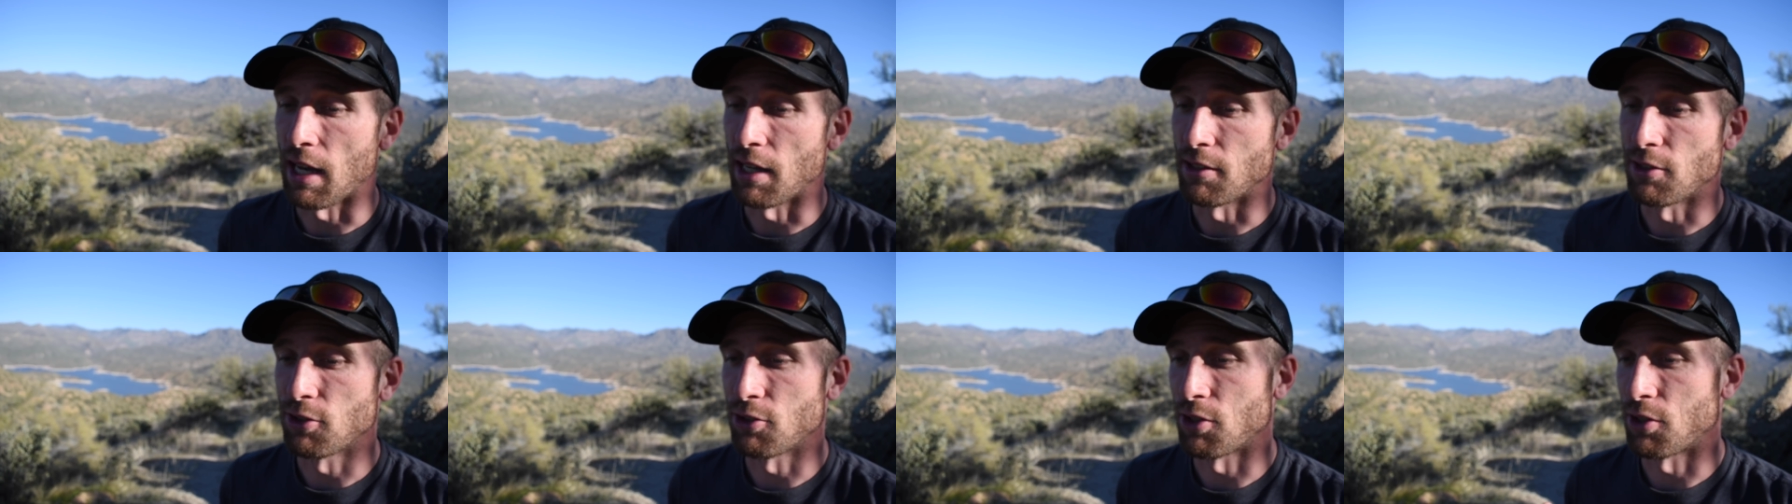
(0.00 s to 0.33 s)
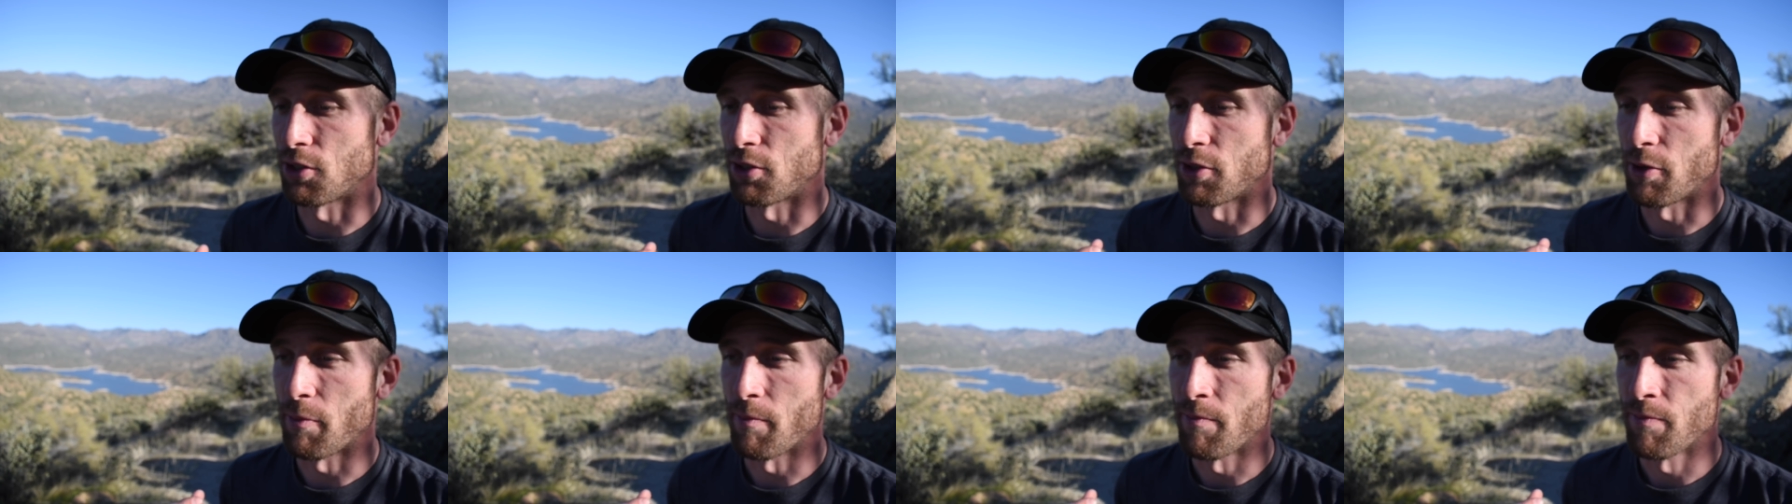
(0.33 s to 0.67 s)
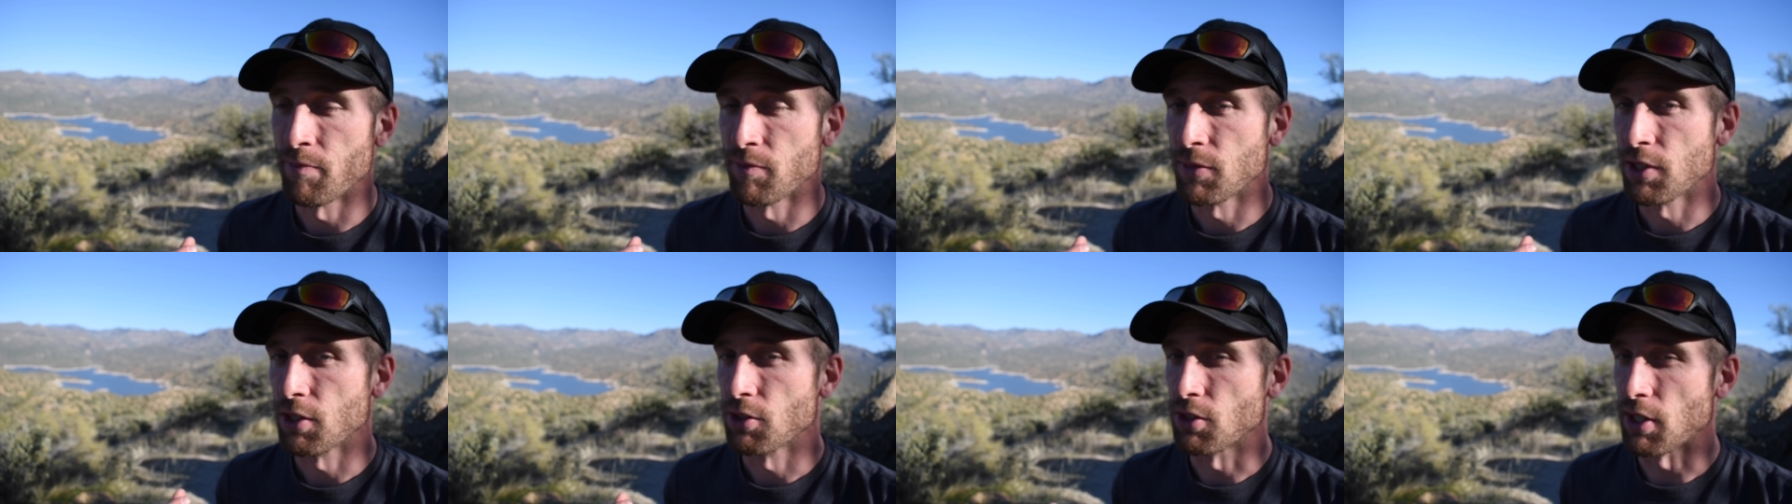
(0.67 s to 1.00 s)
So
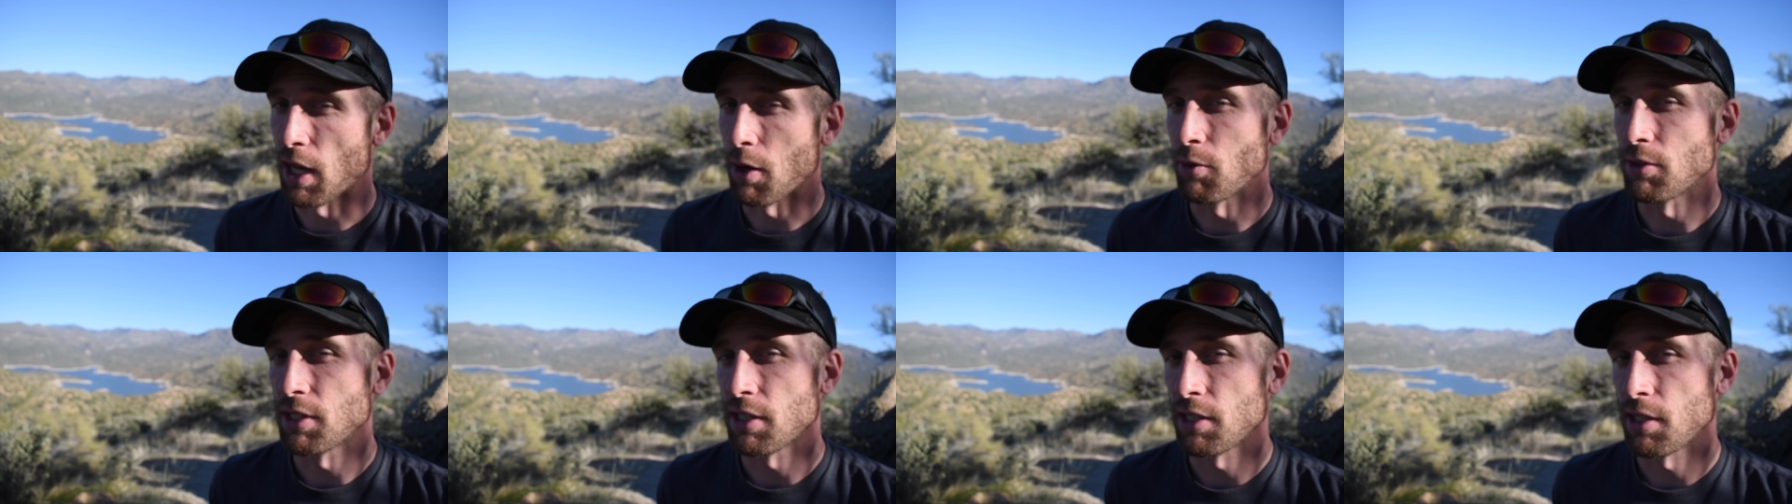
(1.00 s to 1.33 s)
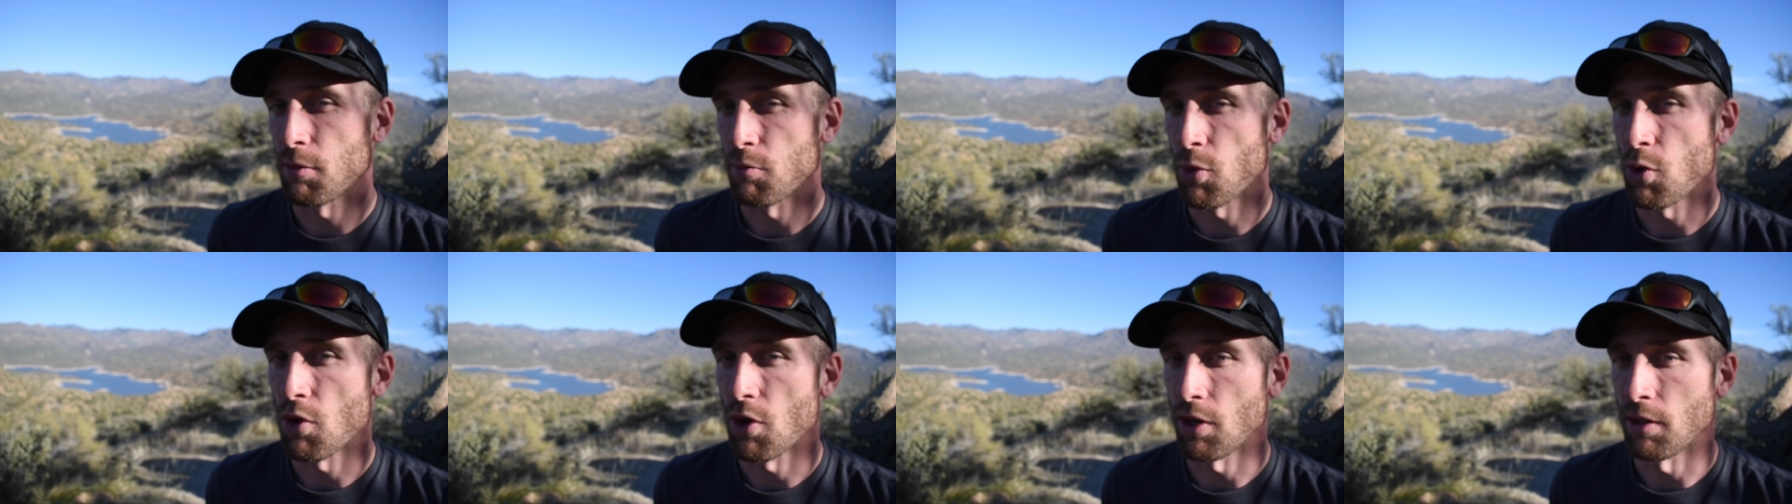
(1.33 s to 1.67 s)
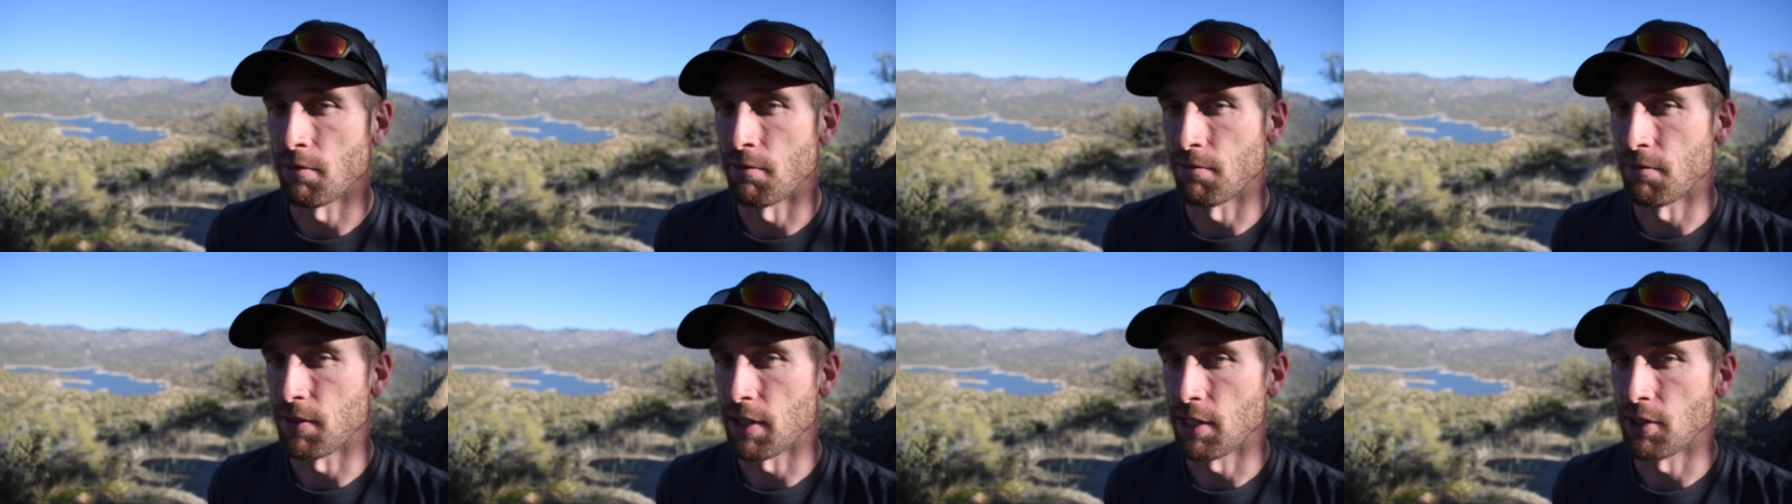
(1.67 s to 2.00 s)
that was an
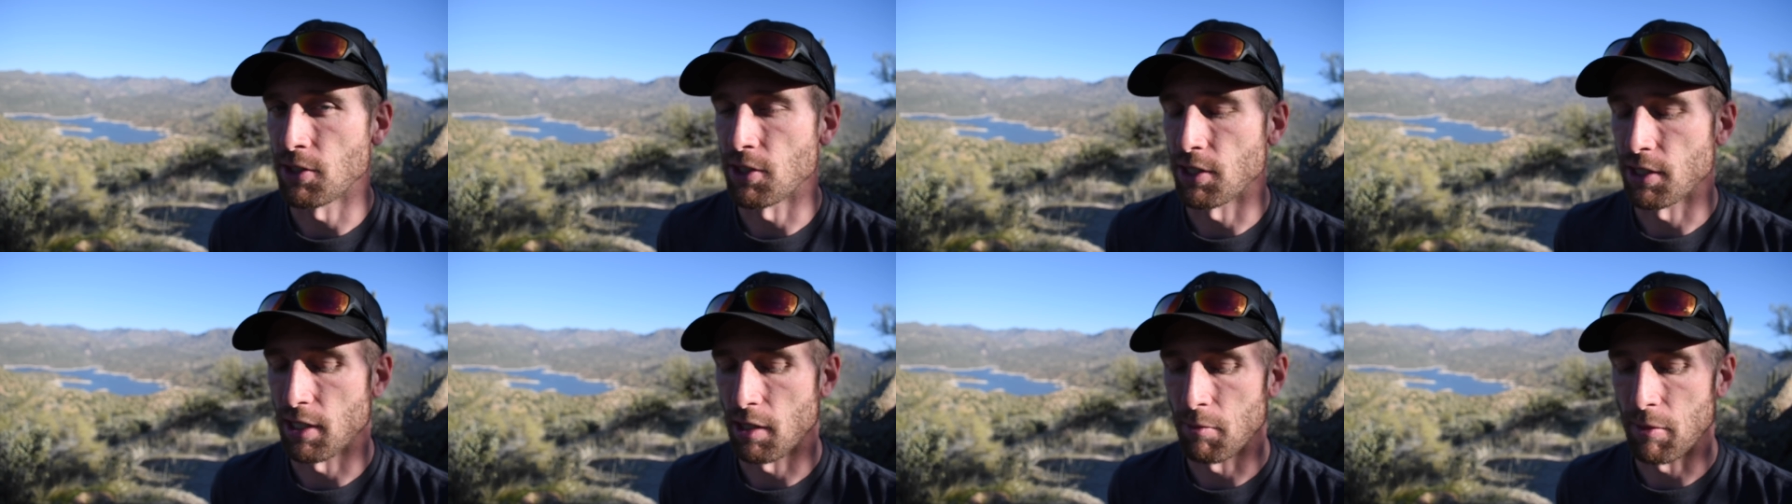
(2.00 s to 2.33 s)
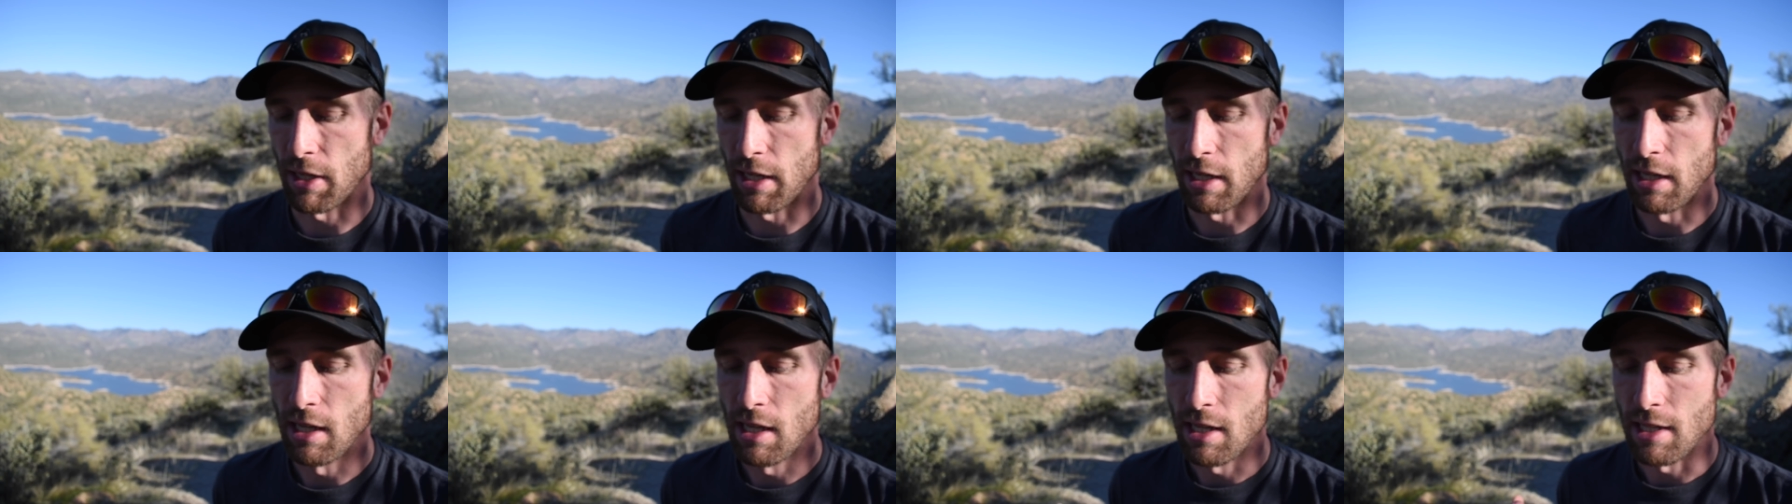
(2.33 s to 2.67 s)
important feature to me.